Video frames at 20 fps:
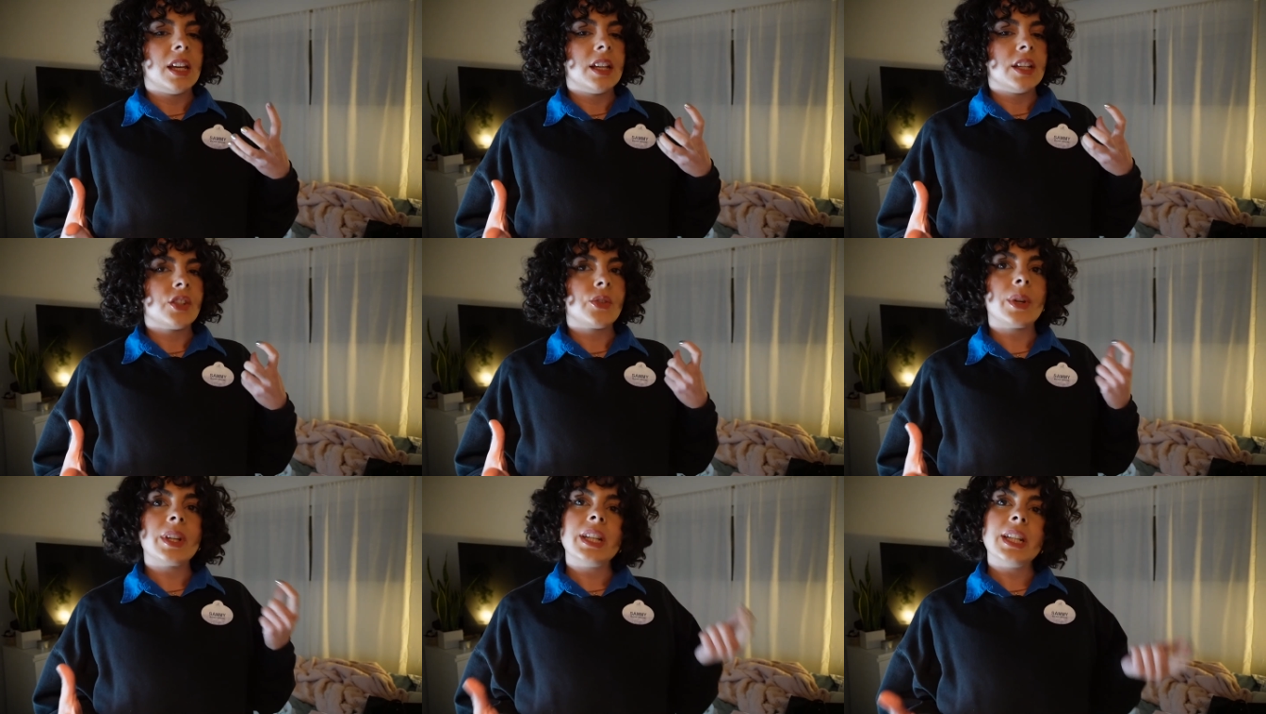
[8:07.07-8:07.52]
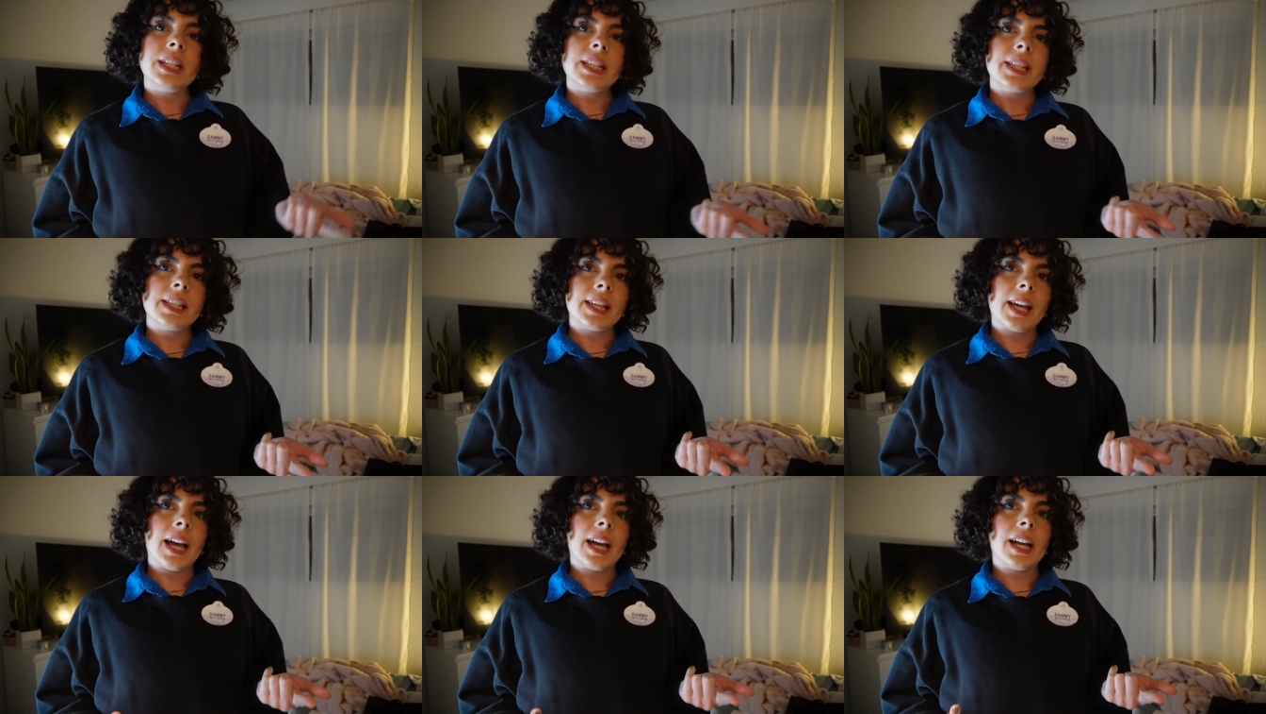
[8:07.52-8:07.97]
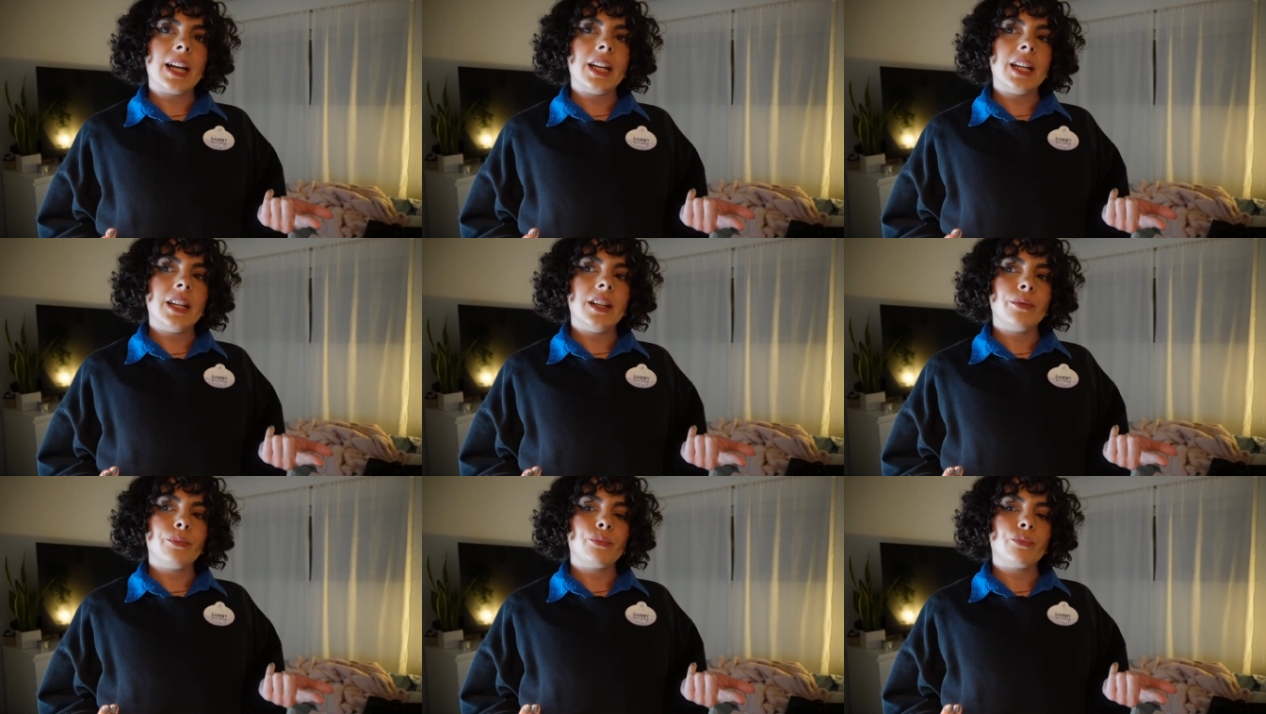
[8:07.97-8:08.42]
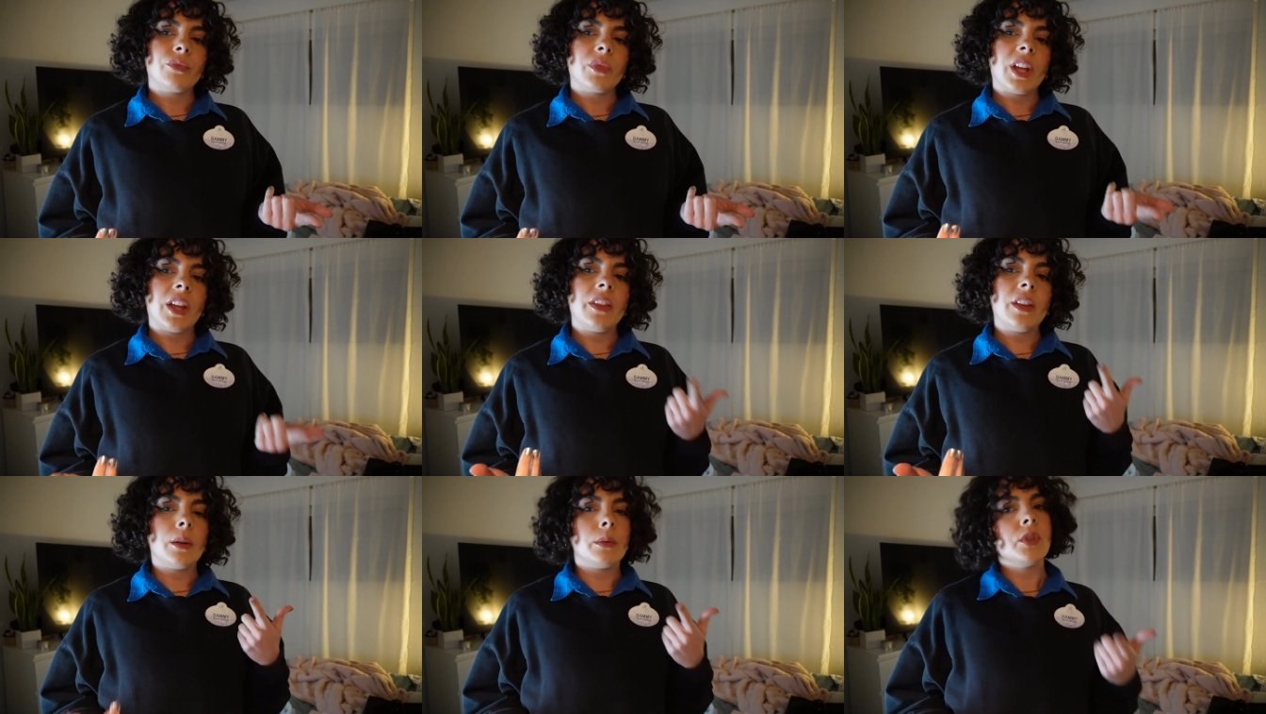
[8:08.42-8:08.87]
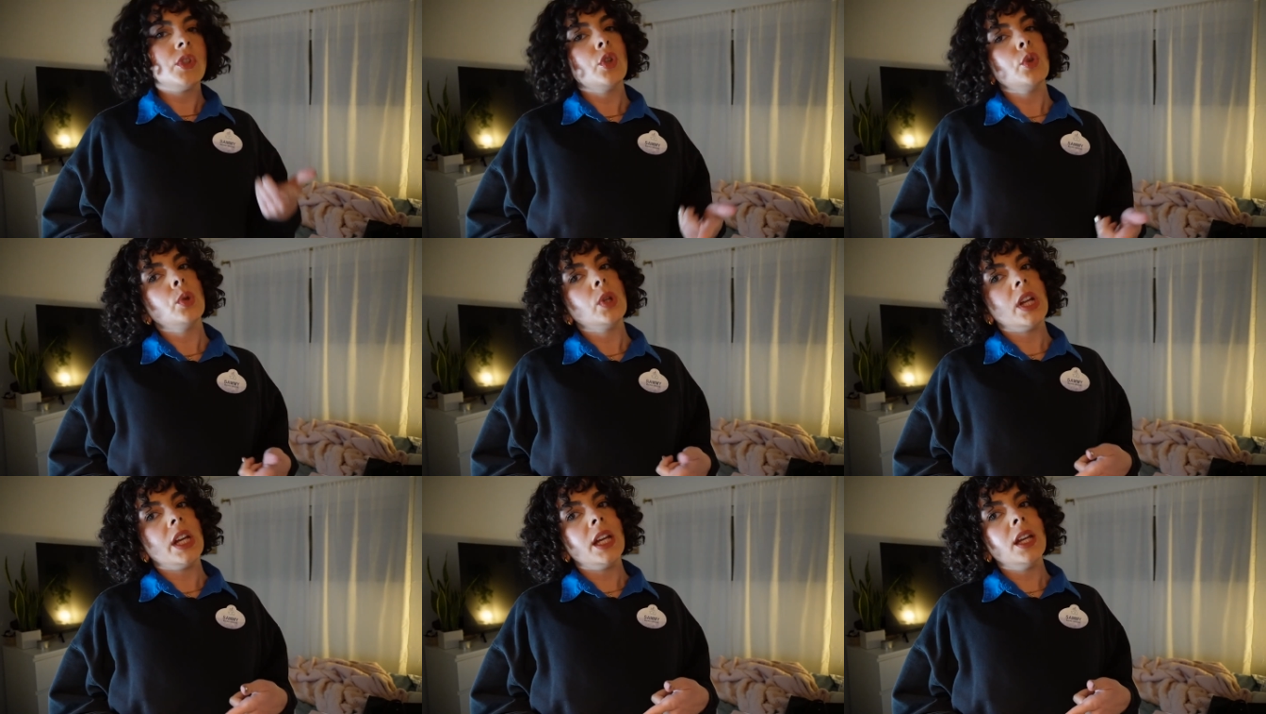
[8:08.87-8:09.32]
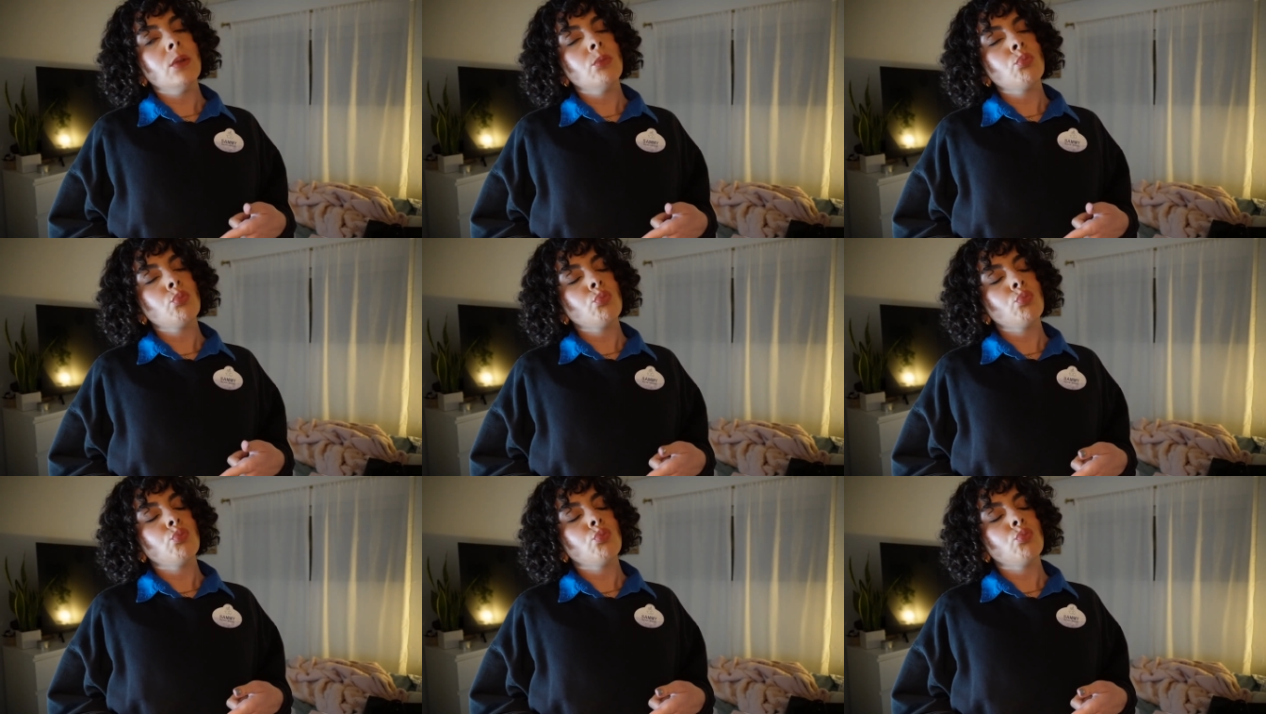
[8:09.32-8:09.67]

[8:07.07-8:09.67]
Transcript: So I didn't decide, and then it was too late.